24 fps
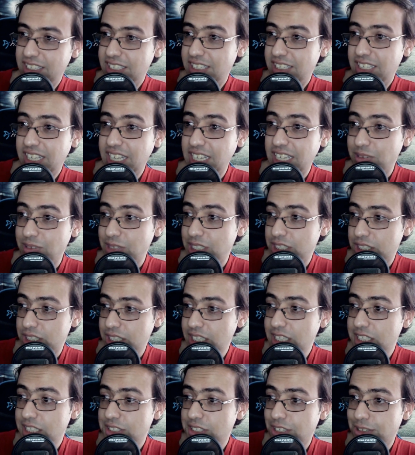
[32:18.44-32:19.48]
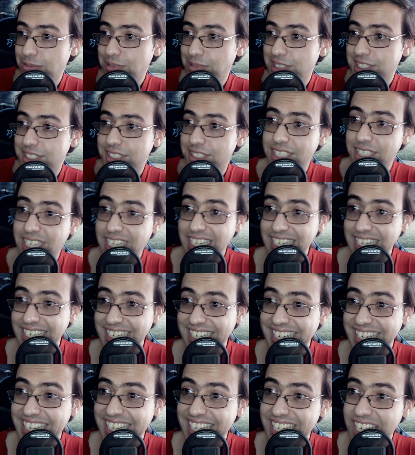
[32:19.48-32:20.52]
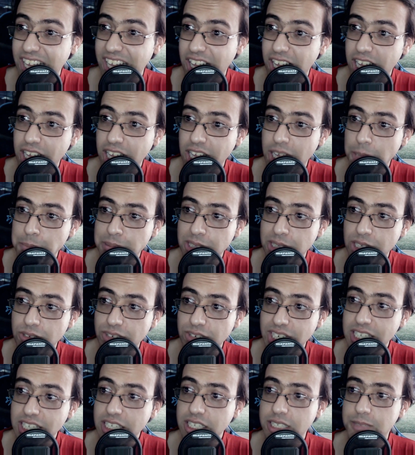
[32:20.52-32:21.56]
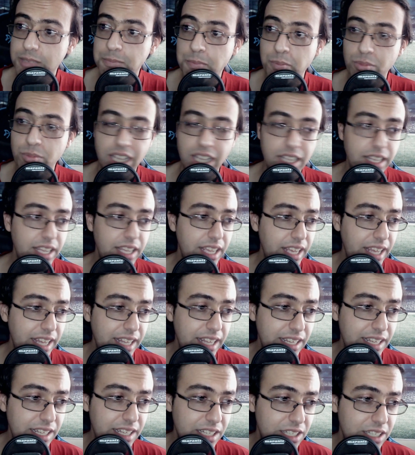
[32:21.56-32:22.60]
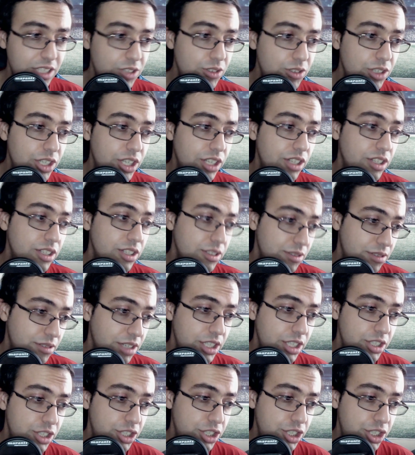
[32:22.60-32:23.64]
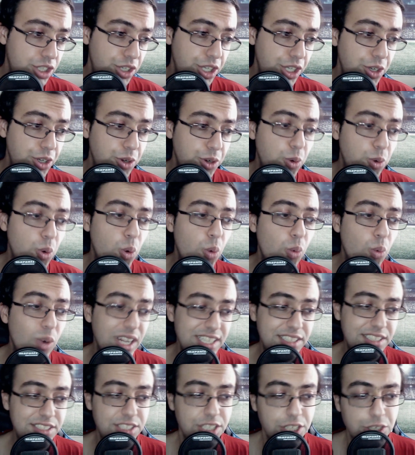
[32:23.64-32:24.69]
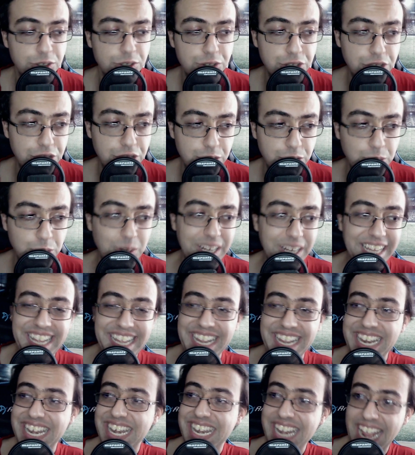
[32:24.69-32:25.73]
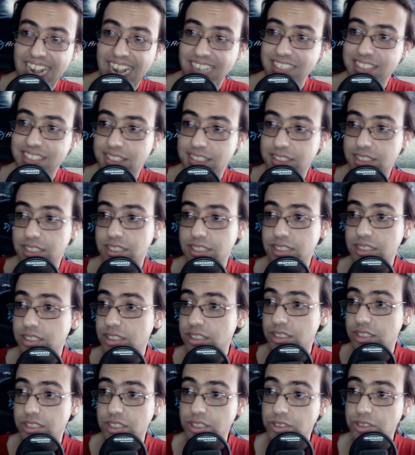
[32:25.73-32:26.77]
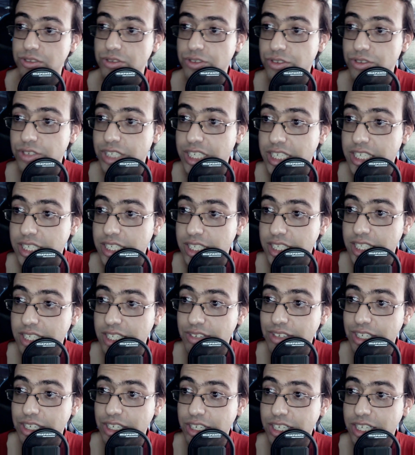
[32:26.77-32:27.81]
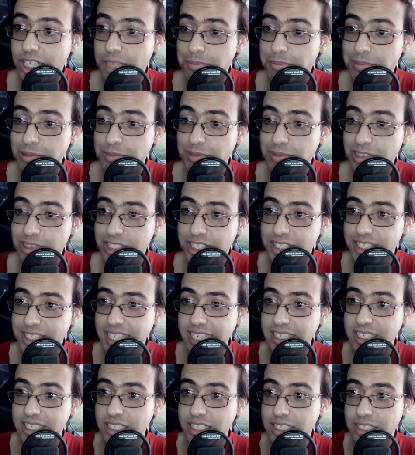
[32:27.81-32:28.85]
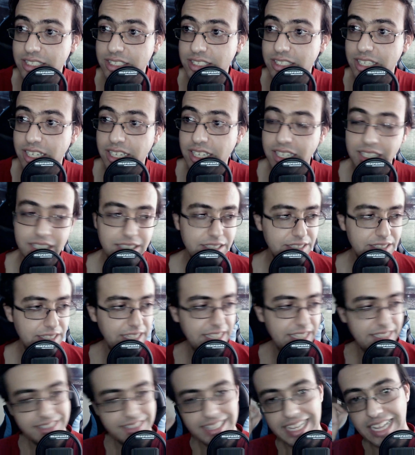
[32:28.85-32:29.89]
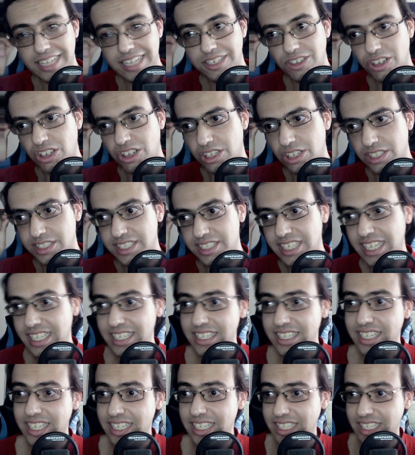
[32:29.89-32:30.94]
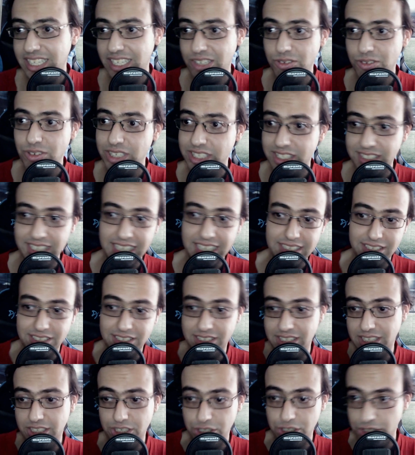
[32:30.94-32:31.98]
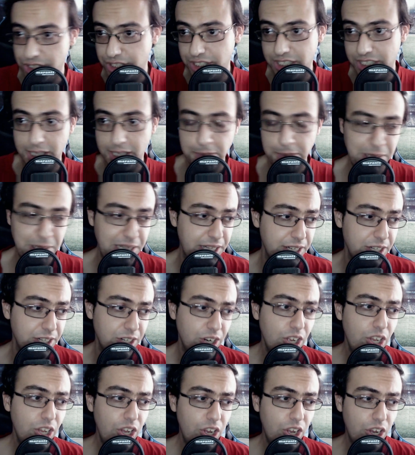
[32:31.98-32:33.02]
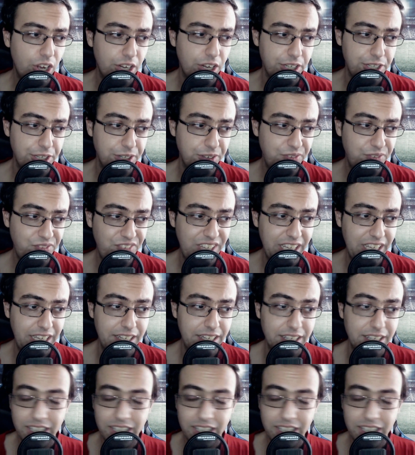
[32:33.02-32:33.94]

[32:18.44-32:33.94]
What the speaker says: Anyways, it is almost done uploading, and then I will show you what to do next. So I'm gonna give it a couple more seconds to get that all done, and then once that's done, you'll see it appear on your feed